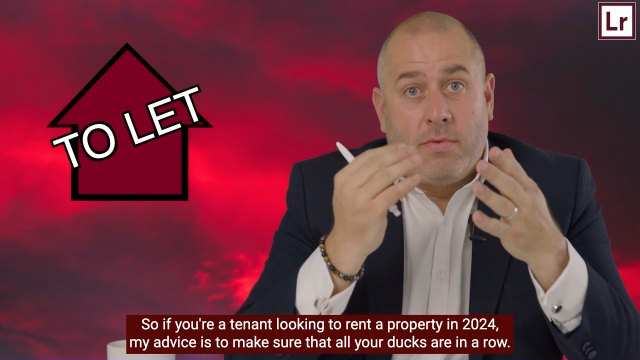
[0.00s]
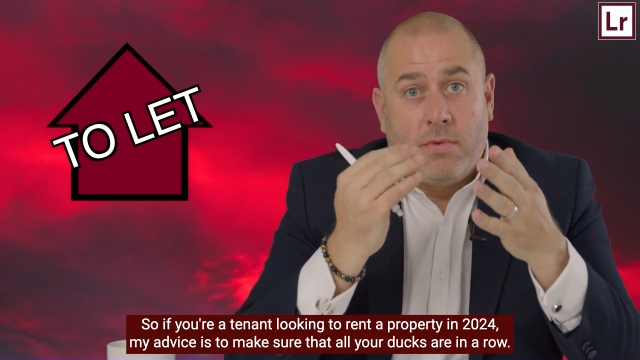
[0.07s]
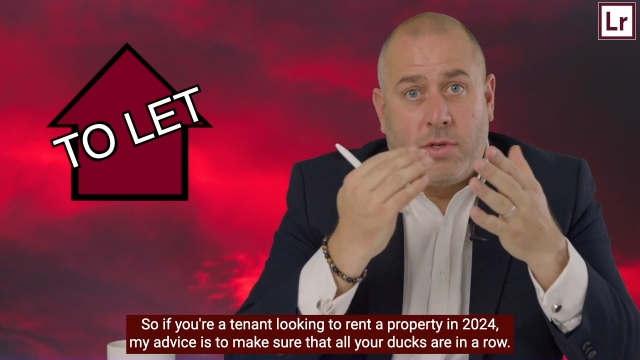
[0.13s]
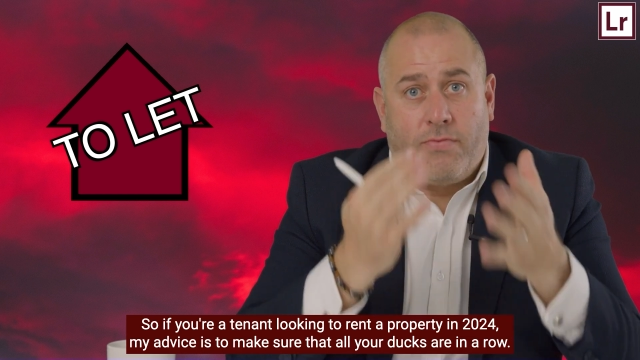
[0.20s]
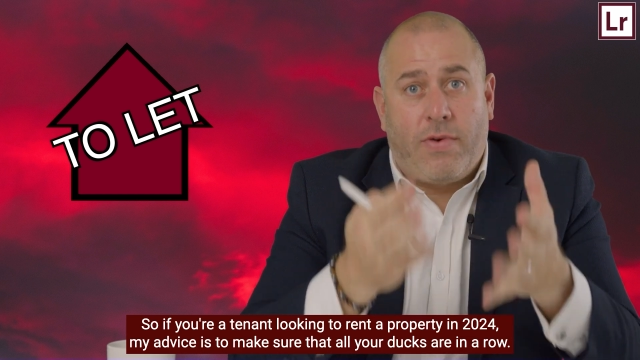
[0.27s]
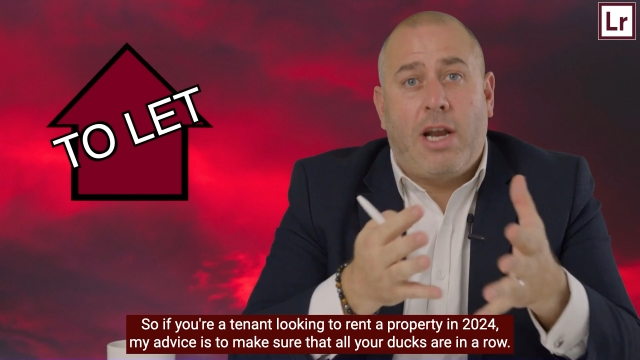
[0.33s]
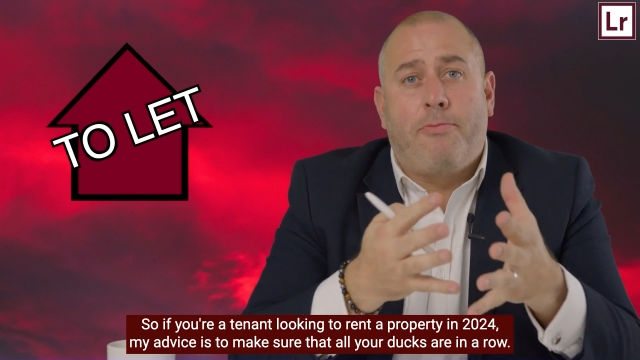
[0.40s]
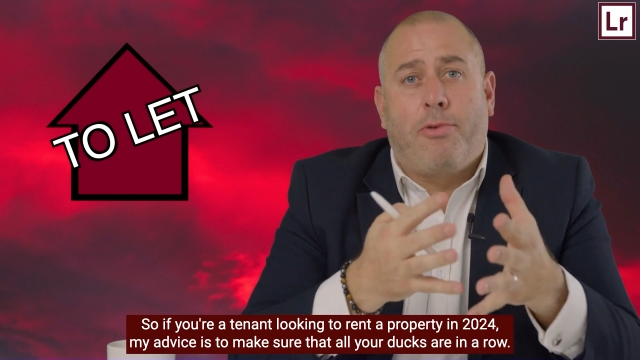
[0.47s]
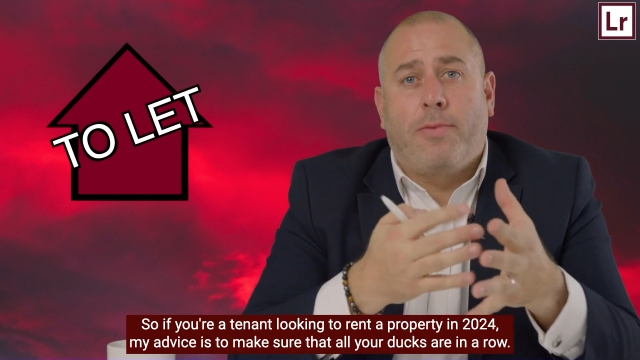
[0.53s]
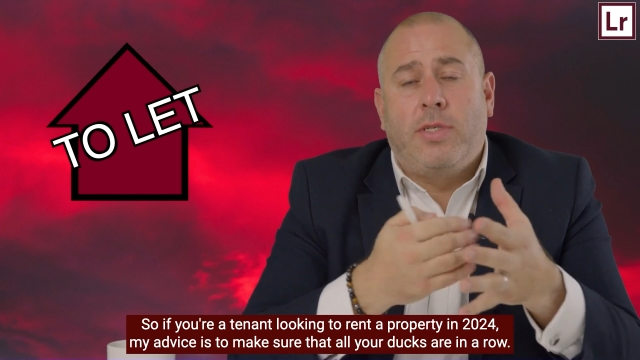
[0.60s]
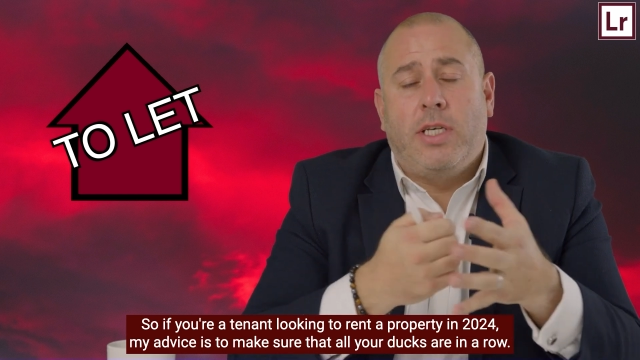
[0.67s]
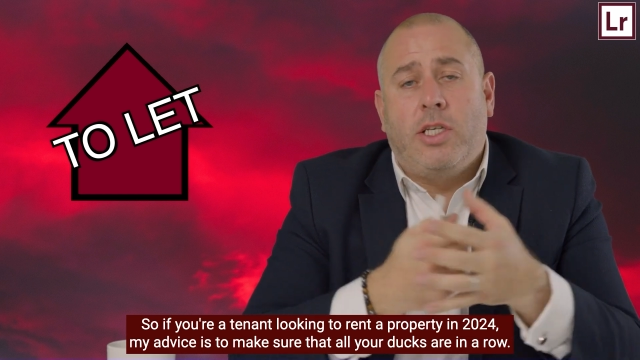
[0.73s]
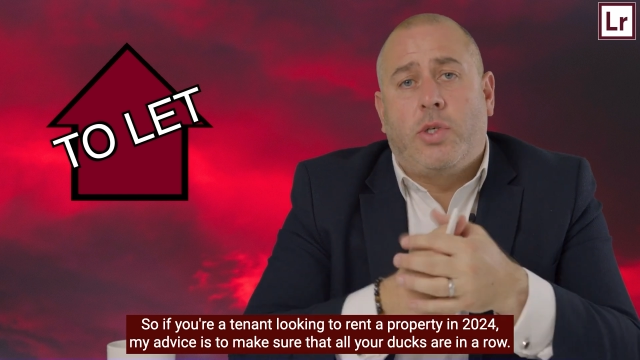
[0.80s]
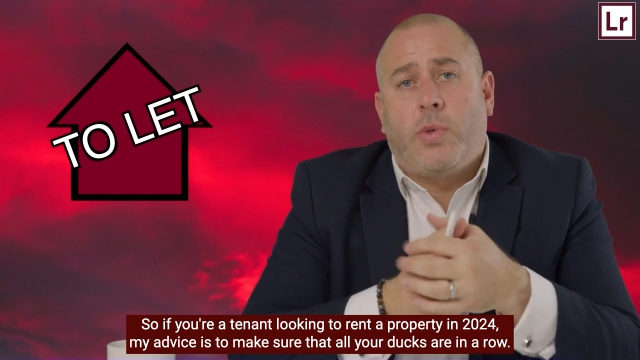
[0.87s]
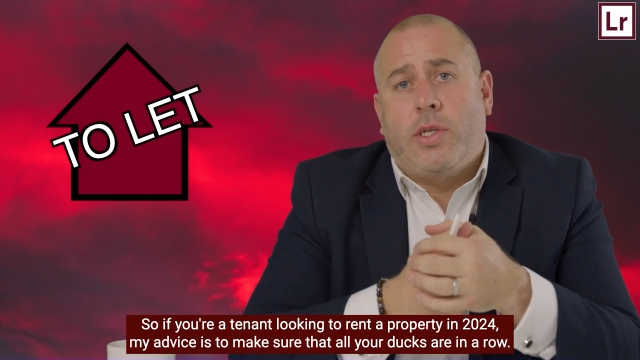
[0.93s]
to rent a
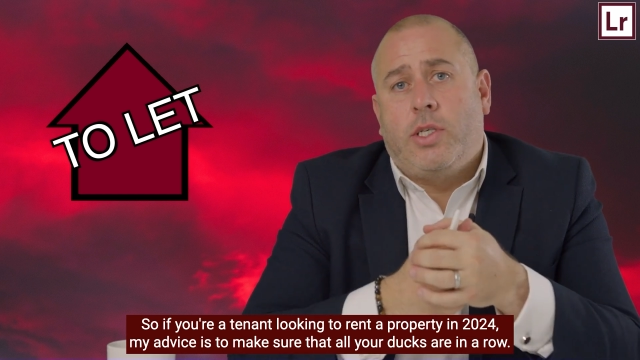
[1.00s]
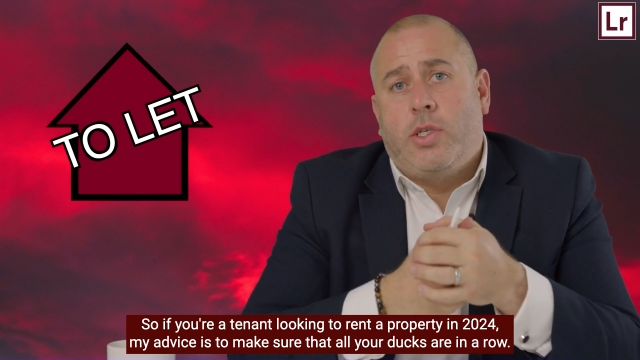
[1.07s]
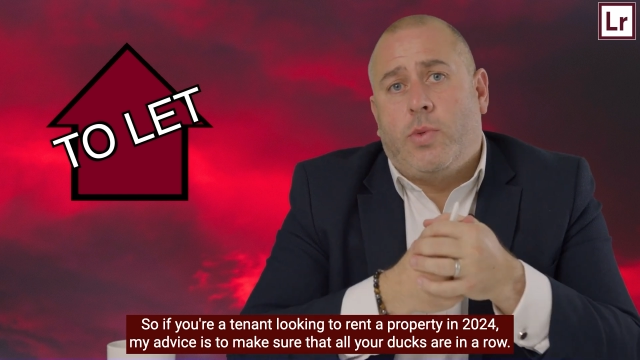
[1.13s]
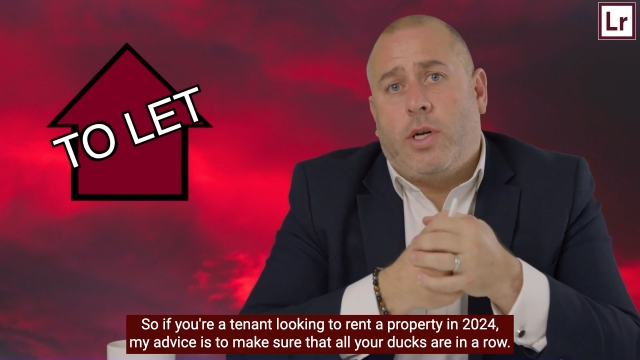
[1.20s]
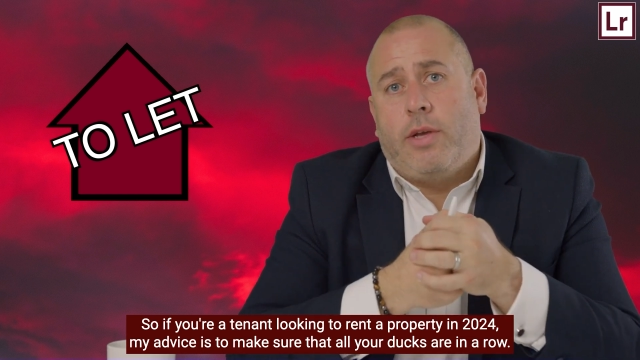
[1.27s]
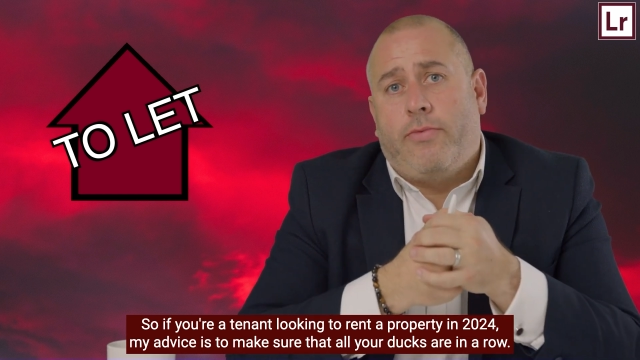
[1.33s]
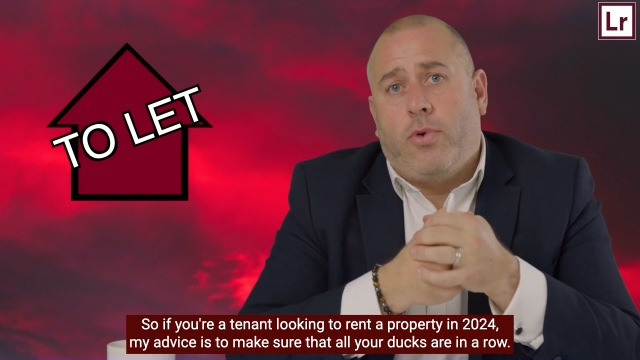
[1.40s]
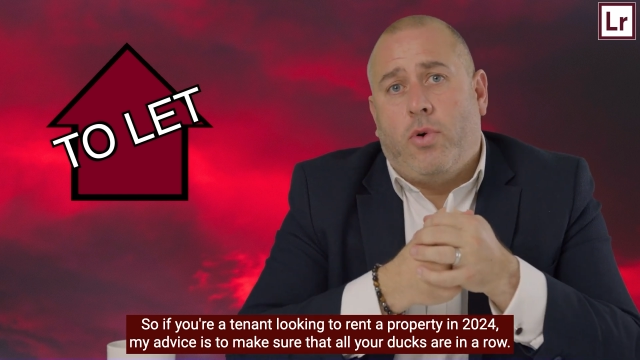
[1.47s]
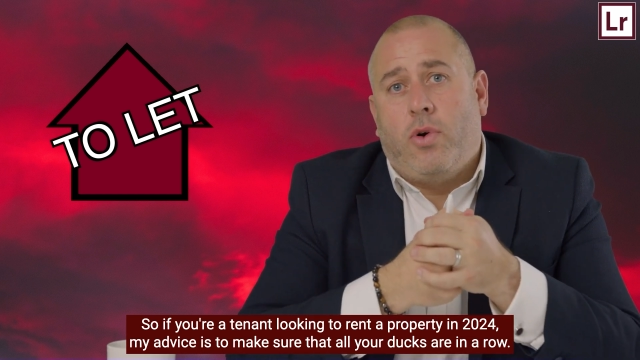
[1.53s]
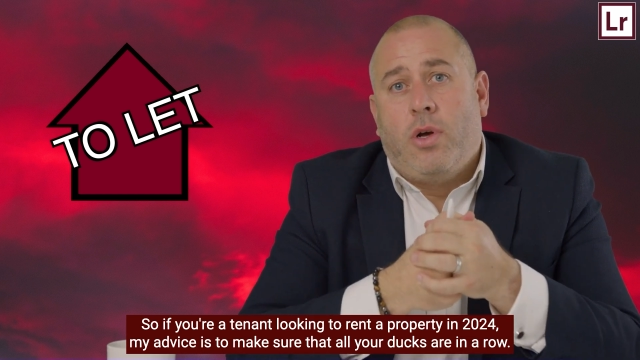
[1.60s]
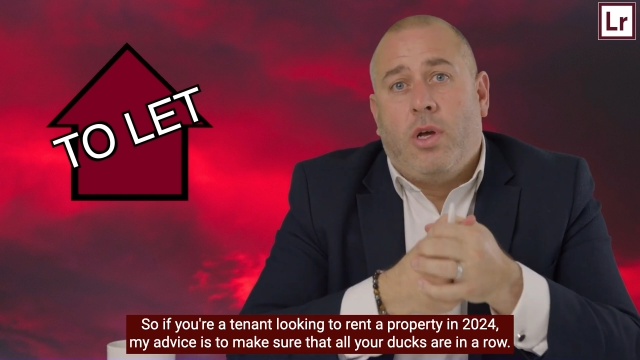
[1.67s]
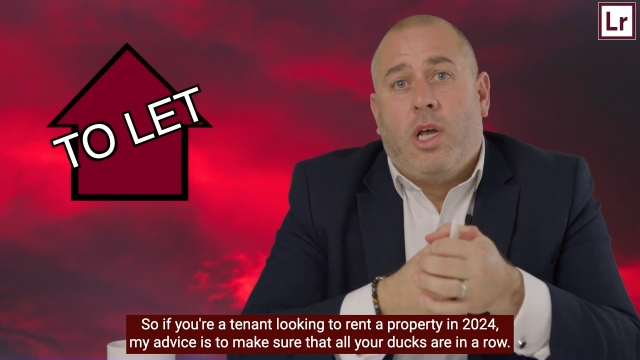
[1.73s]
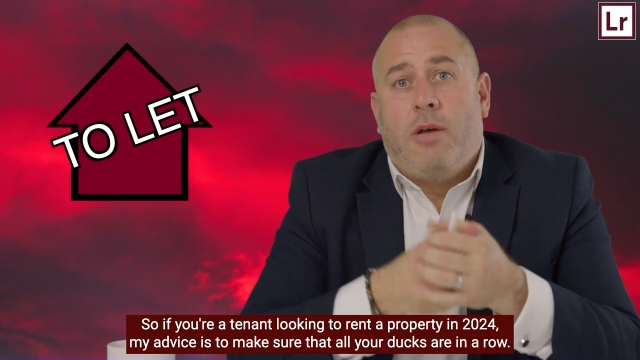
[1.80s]
property in 2024,